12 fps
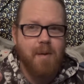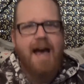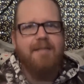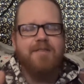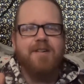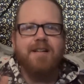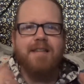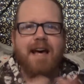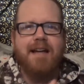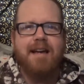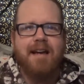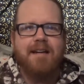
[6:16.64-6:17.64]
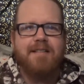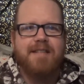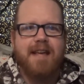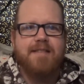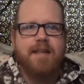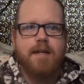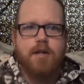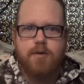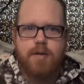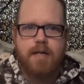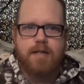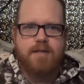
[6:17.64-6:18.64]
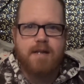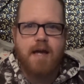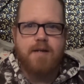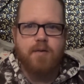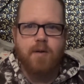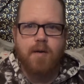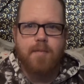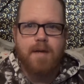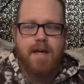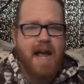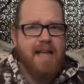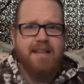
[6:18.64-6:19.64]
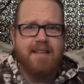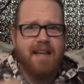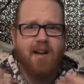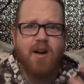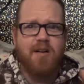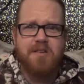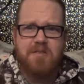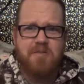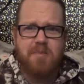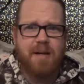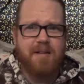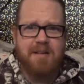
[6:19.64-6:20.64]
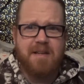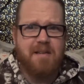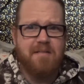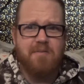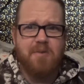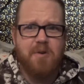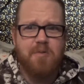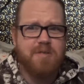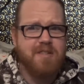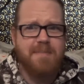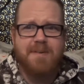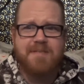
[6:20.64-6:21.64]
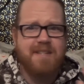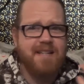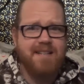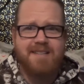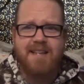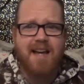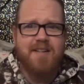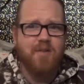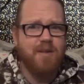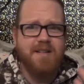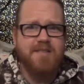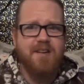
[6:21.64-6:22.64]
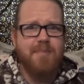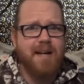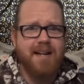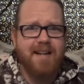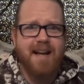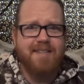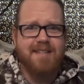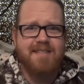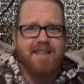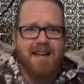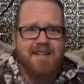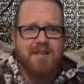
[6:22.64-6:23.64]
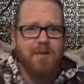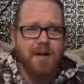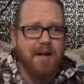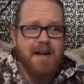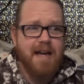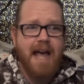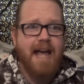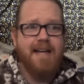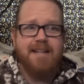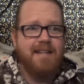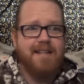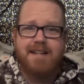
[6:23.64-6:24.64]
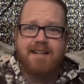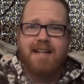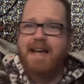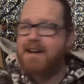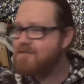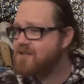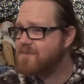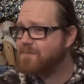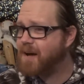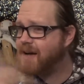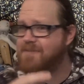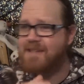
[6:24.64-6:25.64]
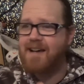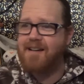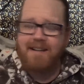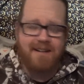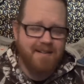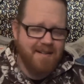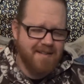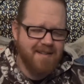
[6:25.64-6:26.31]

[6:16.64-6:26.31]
After all that, Ted's like, who got the side door? And then they argue about who was supposed to get the side door because nobody got the side door. And then a clown just pops out and